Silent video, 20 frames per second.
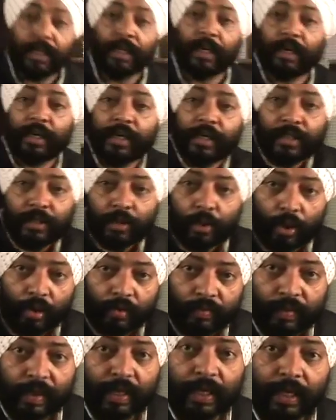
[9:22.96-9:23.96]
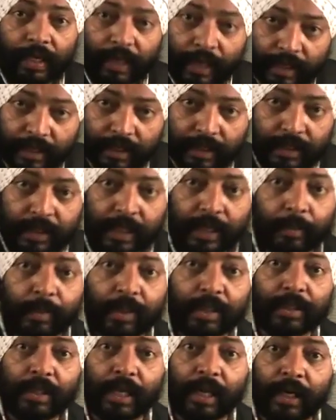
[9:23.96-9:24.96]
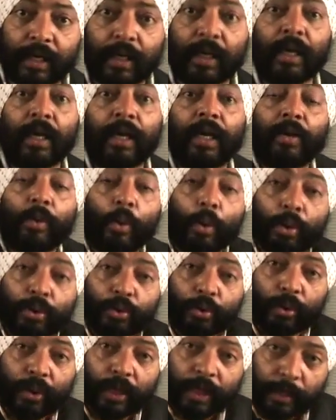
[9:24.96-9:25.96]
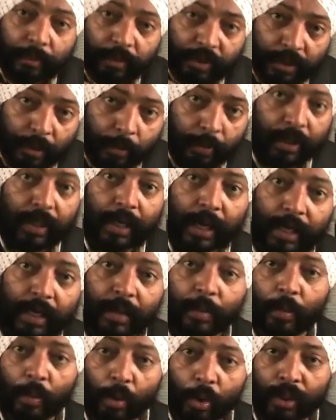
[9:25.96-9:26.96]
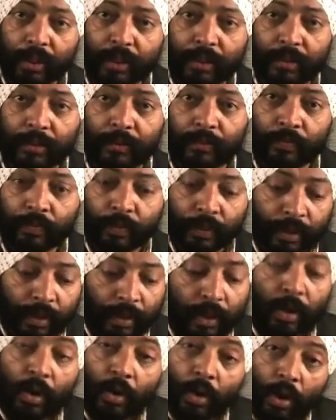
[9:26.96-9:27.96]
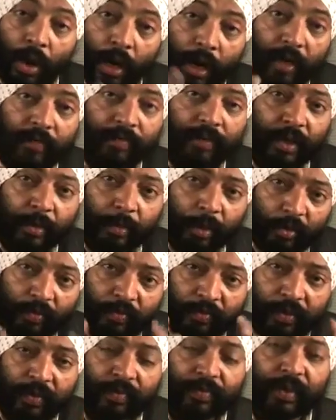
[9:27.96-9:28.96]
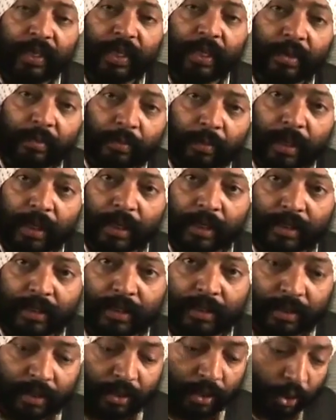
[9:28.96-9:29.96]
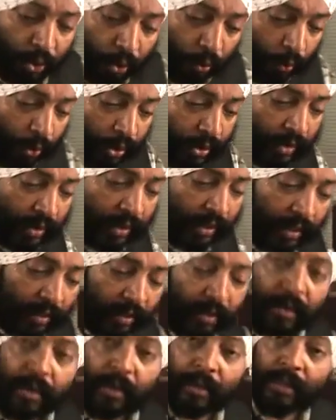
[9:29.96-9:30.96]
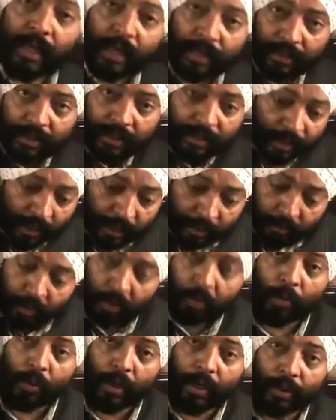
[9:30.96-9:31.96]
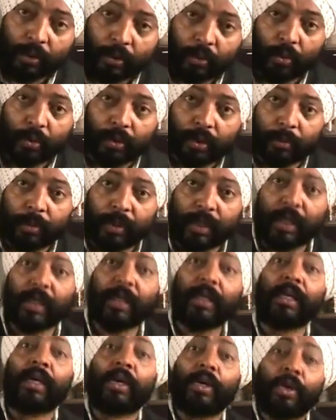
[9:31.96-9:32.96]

generates a lot of heat and steam inside. It also keeps the biryani moist. After about 15 minutes, you would see, that's the time required to cook the biryani,